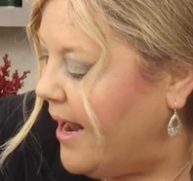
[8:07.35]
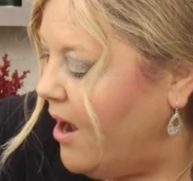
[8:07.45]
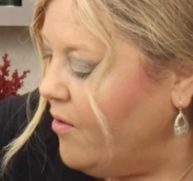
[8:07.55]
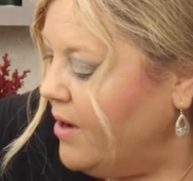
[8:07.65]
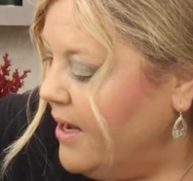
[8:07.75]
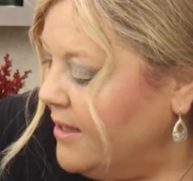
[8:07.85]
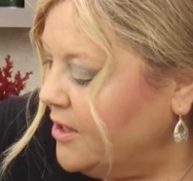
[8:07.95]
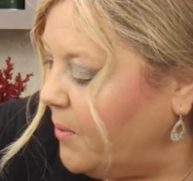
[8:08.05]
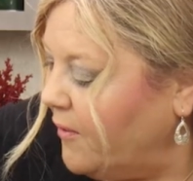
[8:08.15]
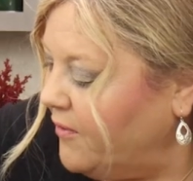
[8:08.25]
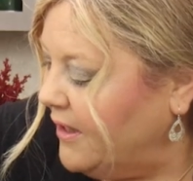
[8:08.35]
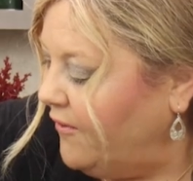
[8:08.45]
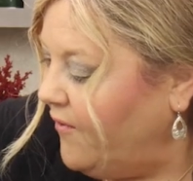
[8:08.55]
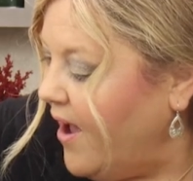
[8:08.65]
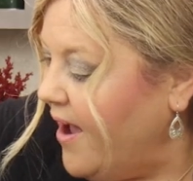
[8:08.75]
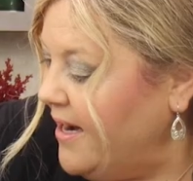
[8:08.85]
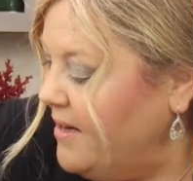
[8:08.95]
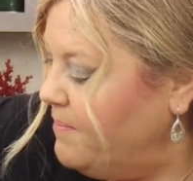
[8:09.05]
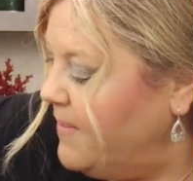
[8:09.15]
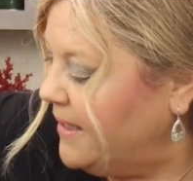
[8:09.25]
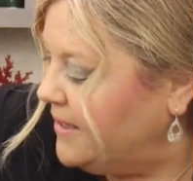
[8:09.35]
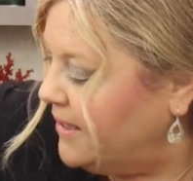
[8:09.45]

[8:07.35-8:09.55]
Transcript: now. It's perfectly fine. Mix